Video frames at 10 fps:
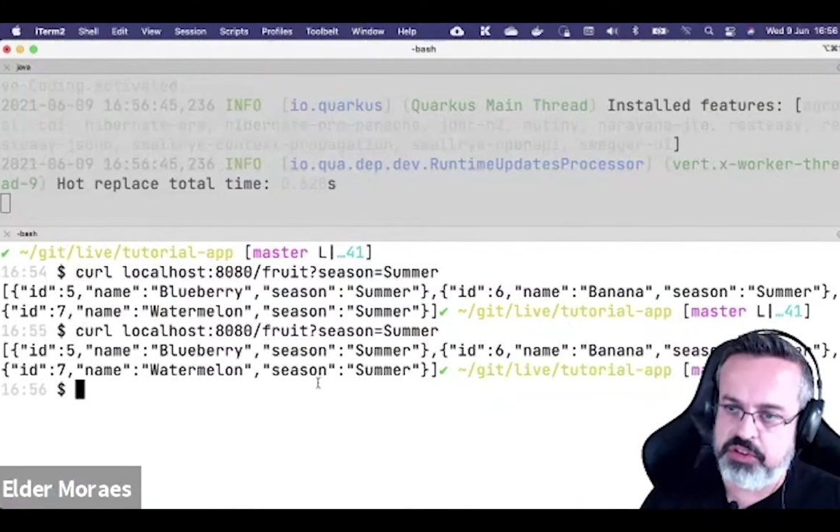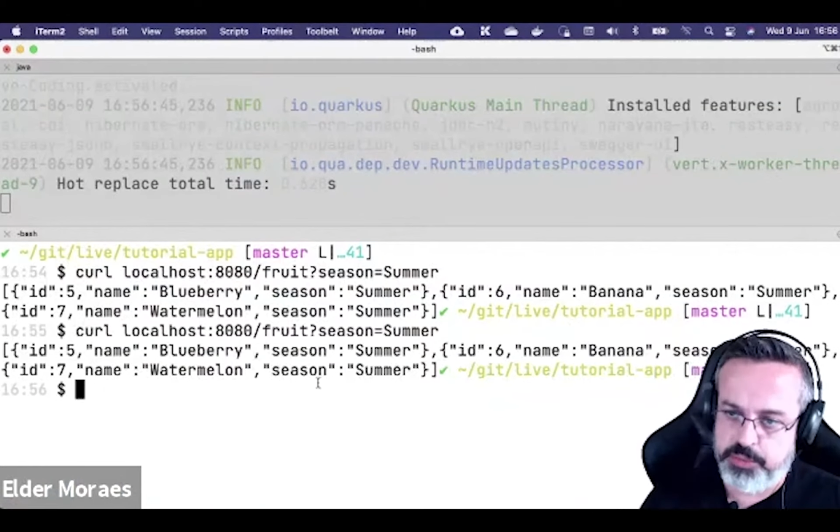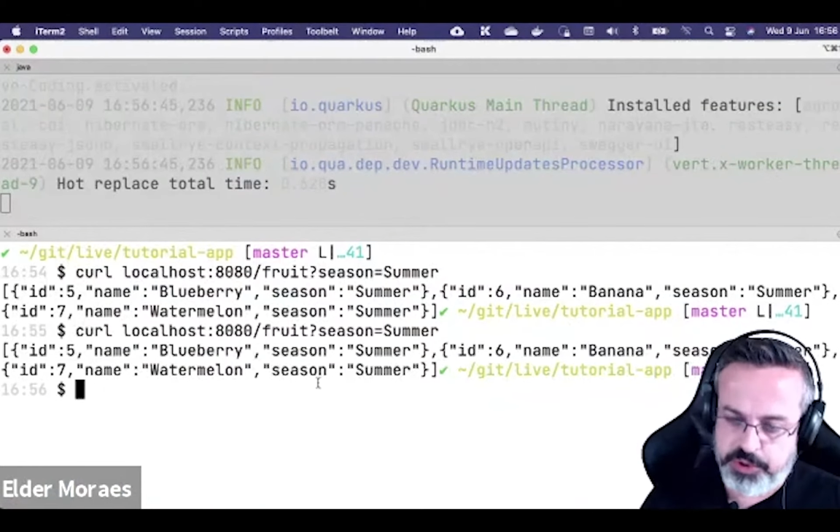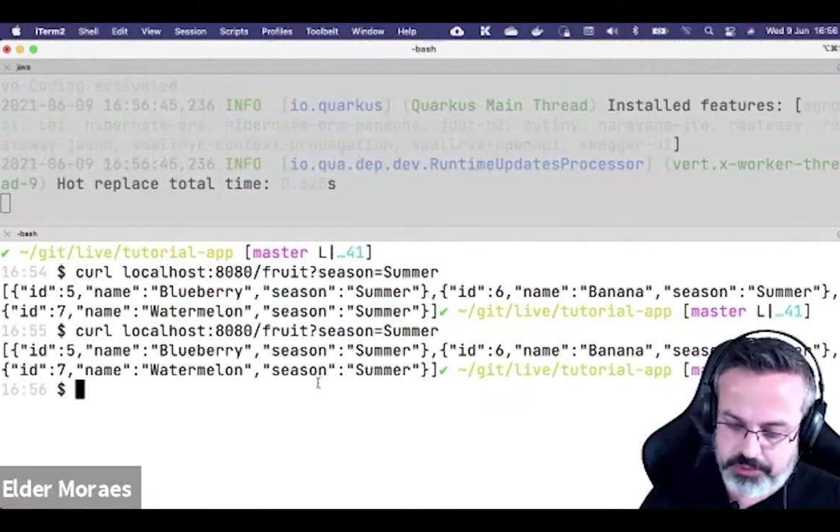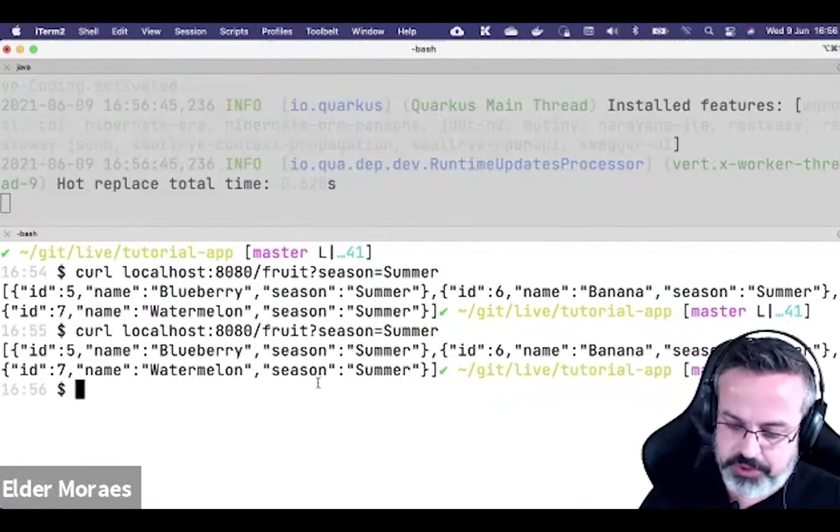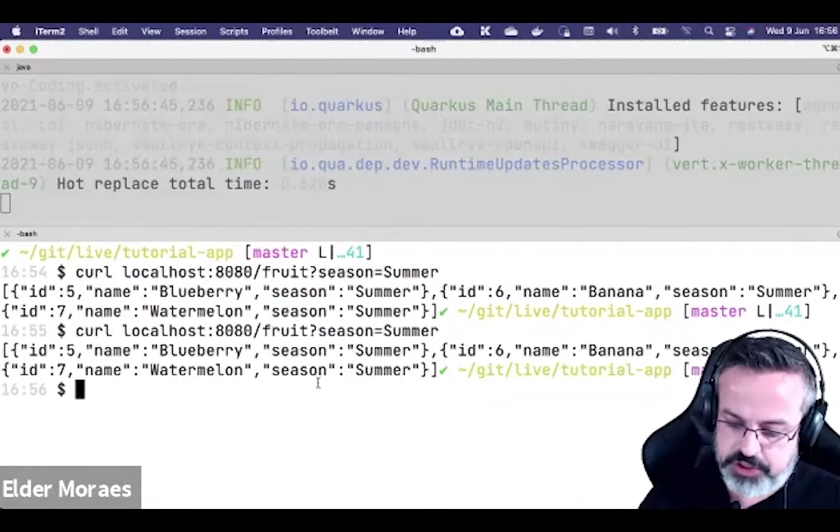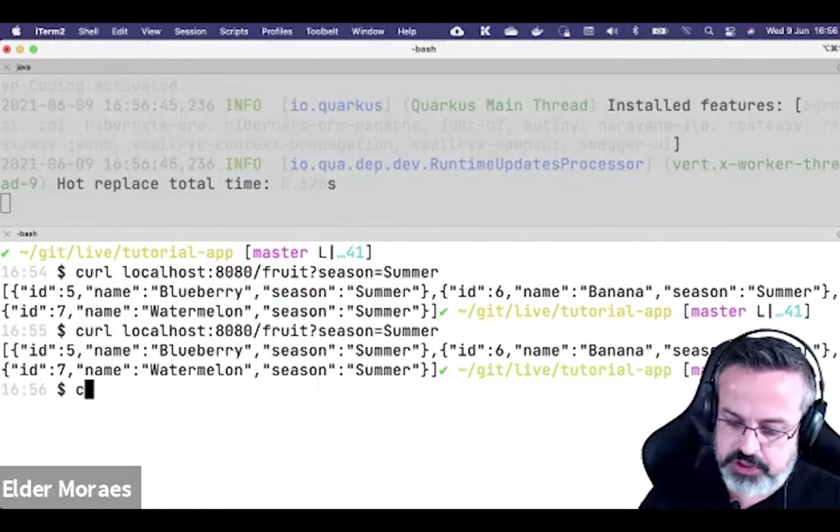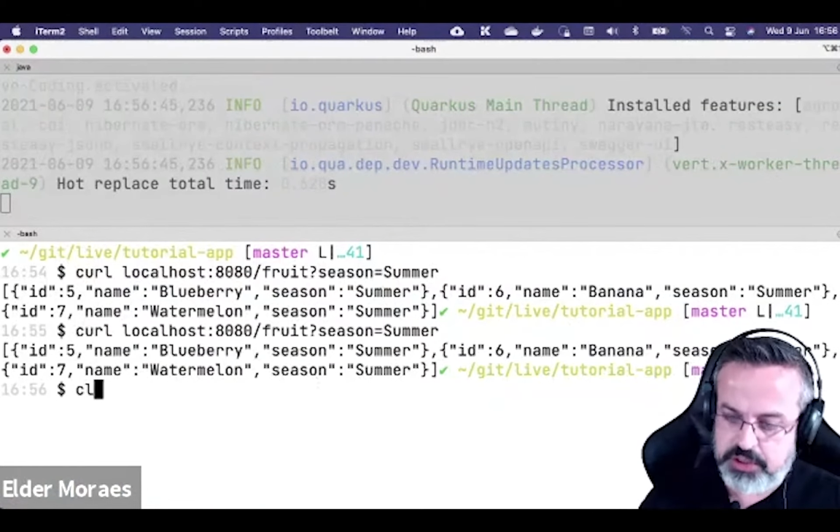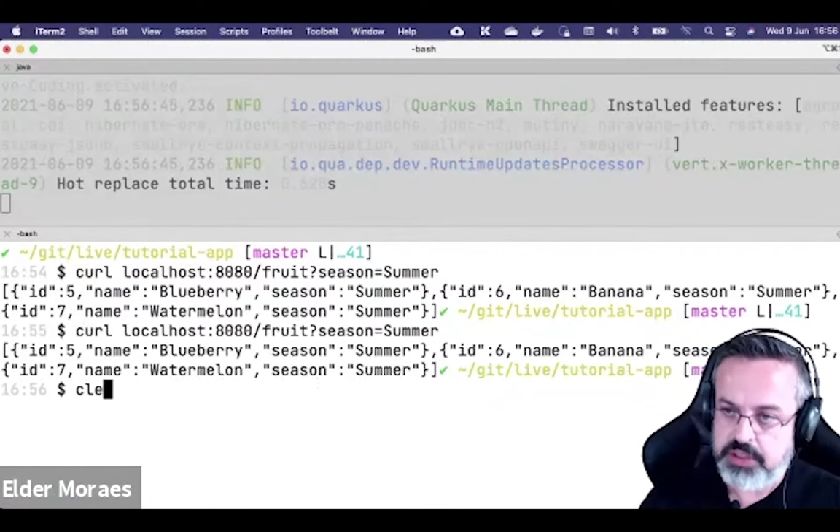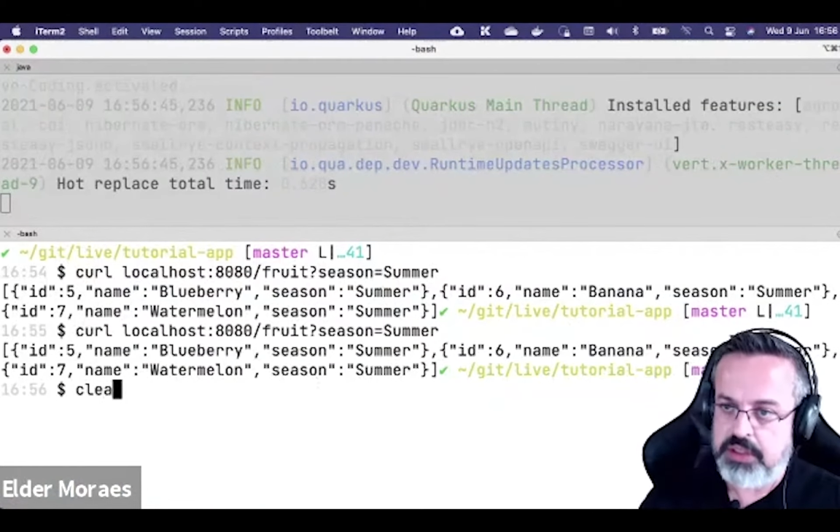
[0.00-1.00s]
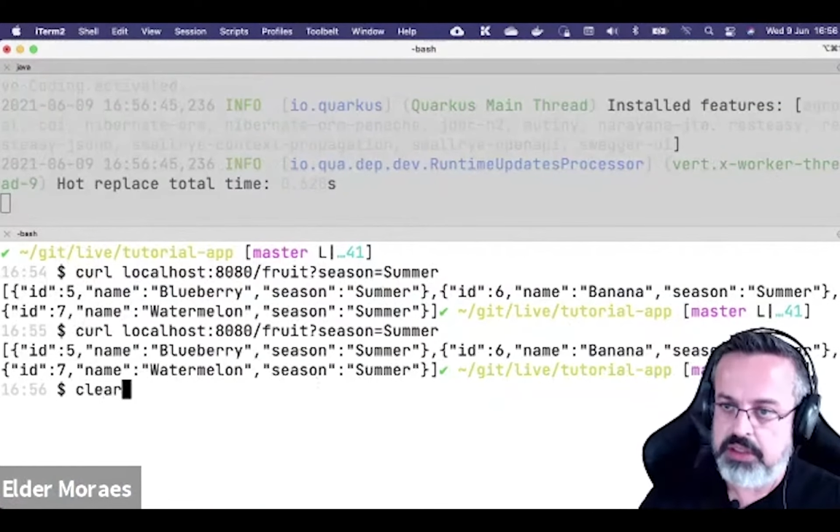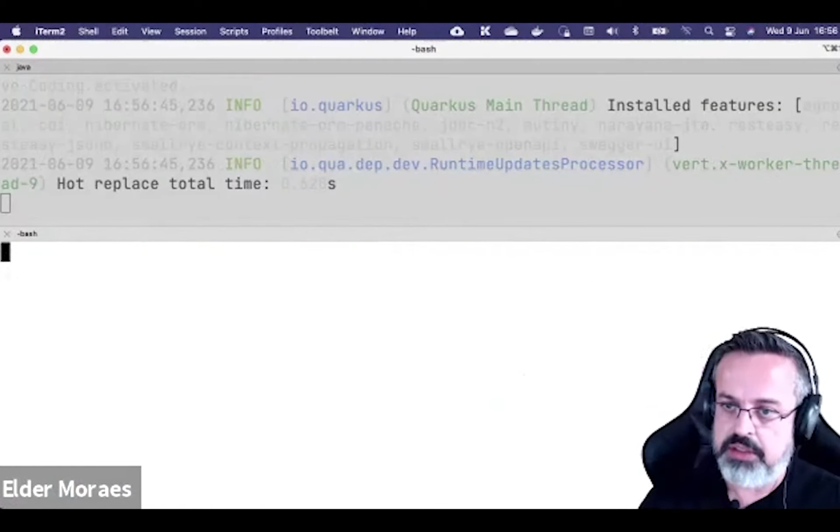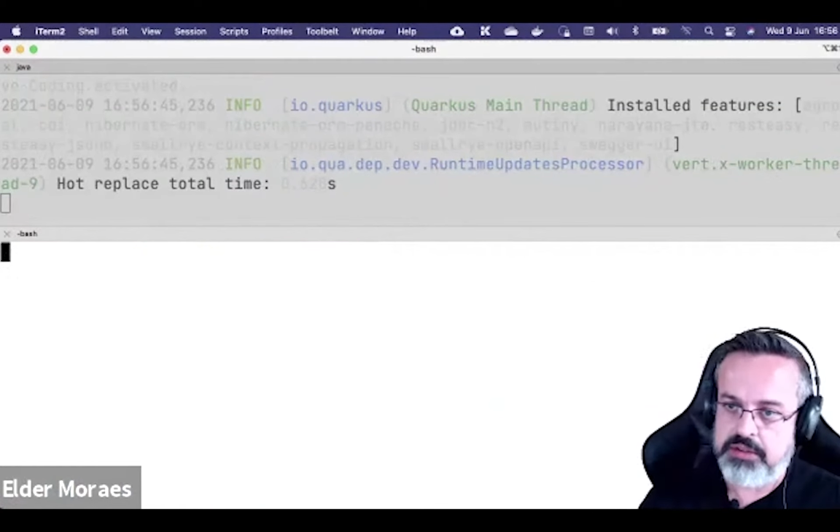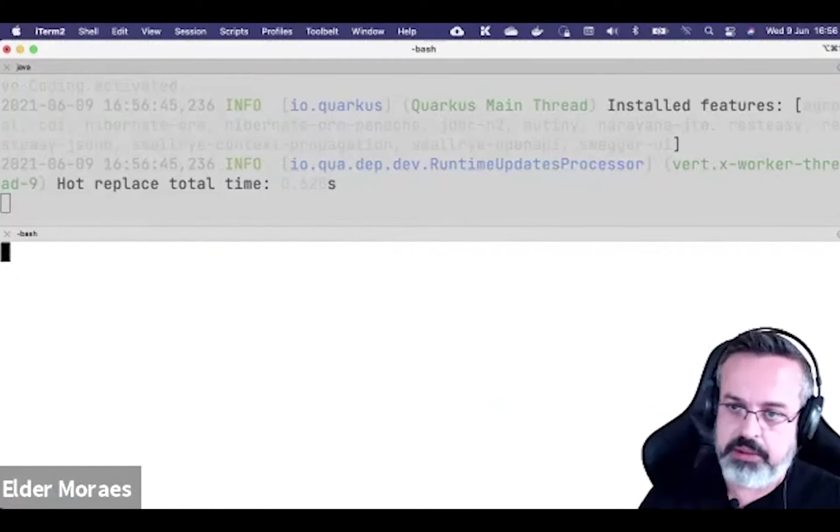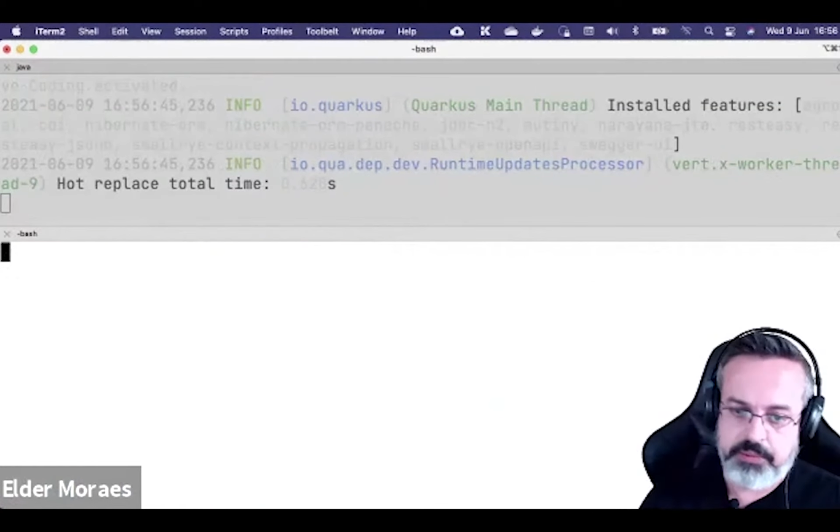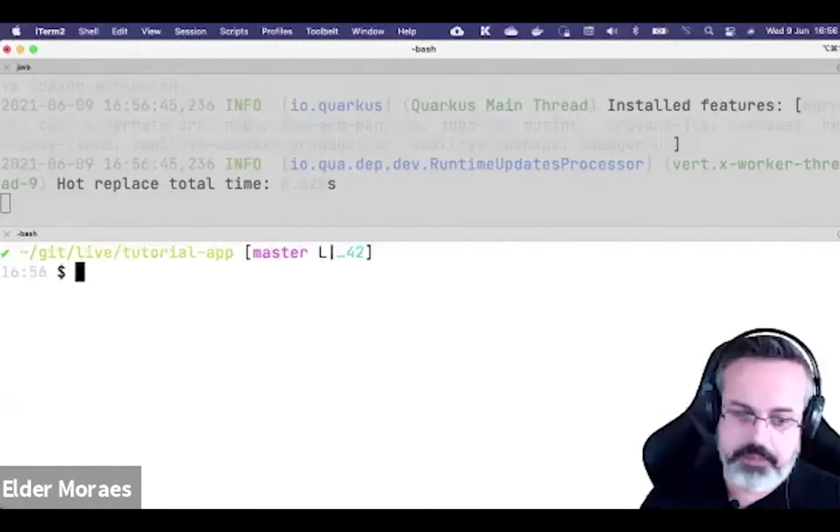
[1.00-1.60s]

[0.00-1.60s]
pretty much the same.